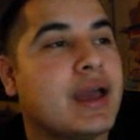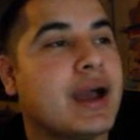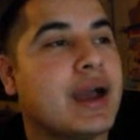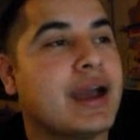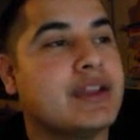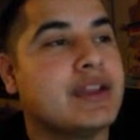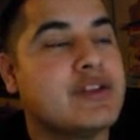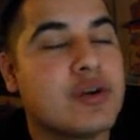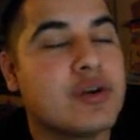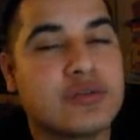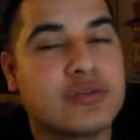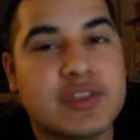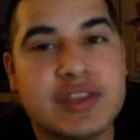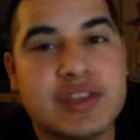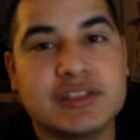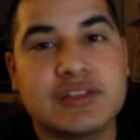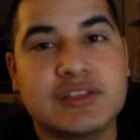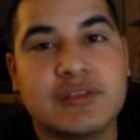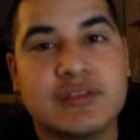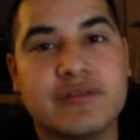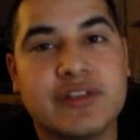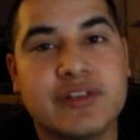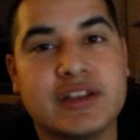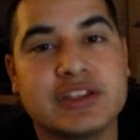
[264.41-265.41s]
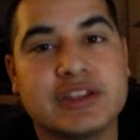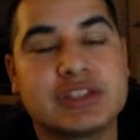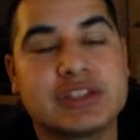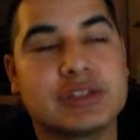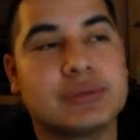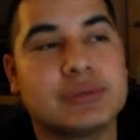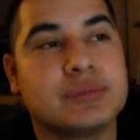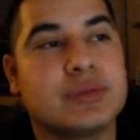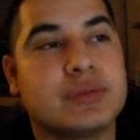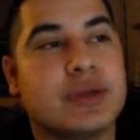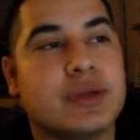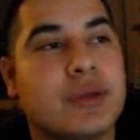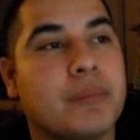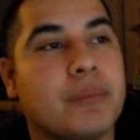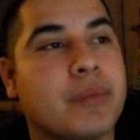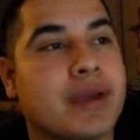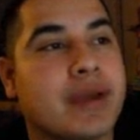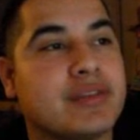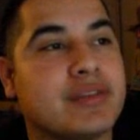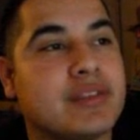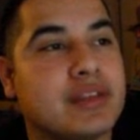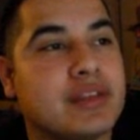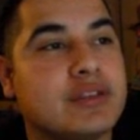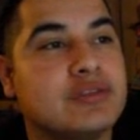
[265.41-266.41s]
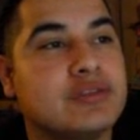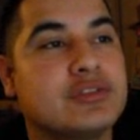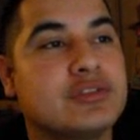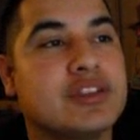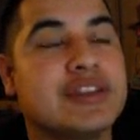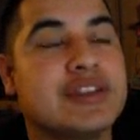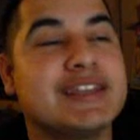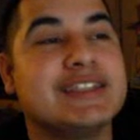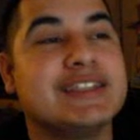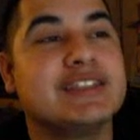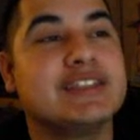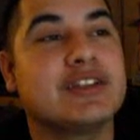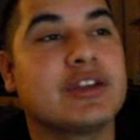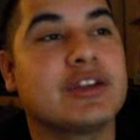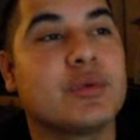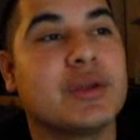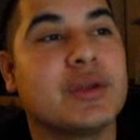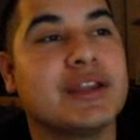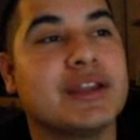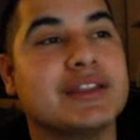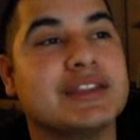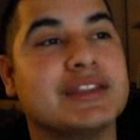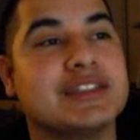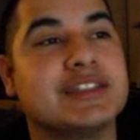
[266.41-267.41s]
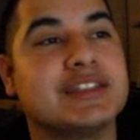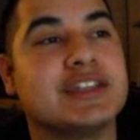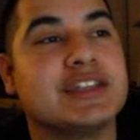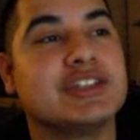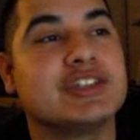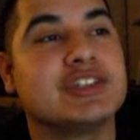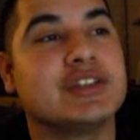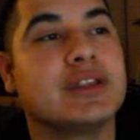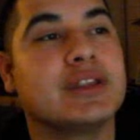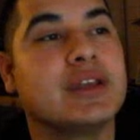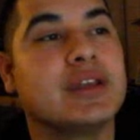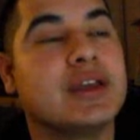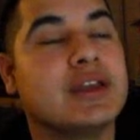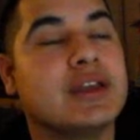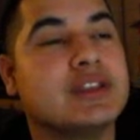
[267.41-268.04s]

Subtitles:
I don't think he's going to finish him, but I think he's going to win a decision.